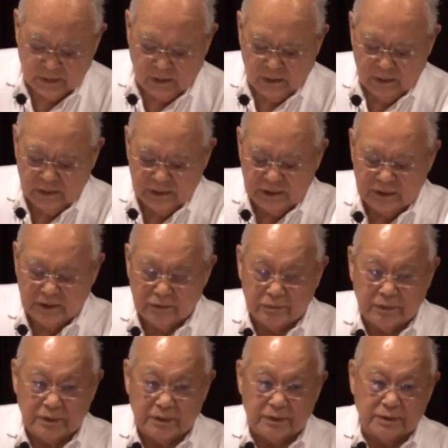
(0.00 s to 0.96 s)
all this
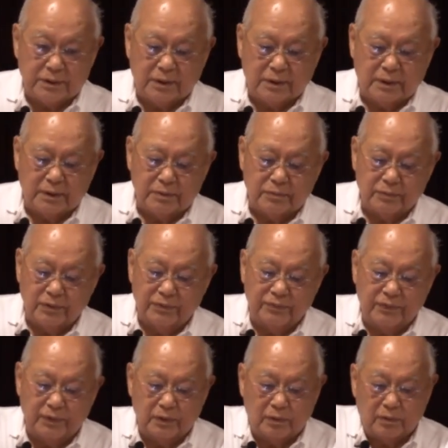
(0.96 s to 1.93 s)
was uh,
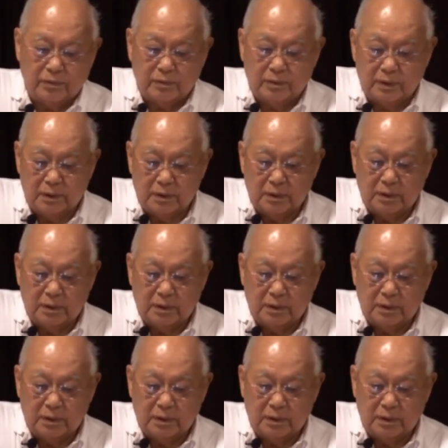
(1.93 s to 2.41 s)
revealed